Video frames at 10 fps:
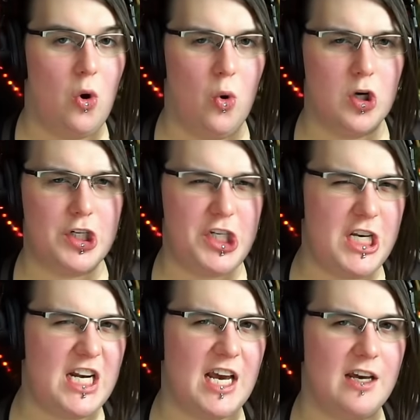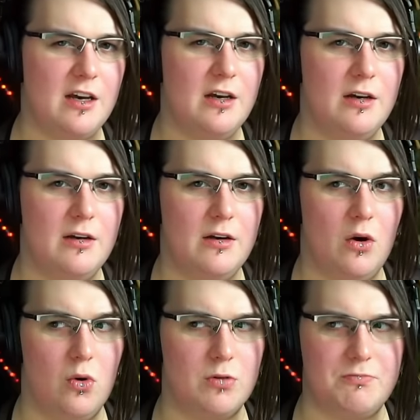or cheating,
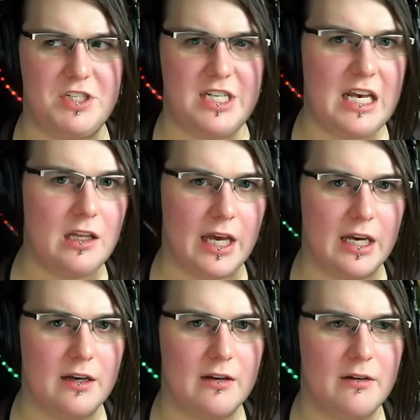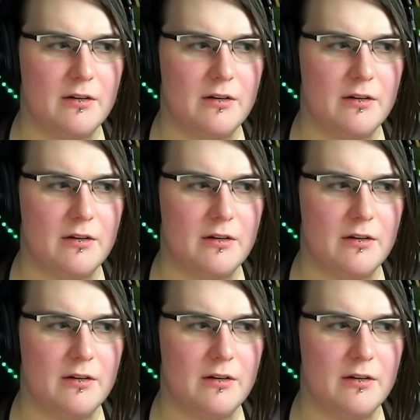or stealing,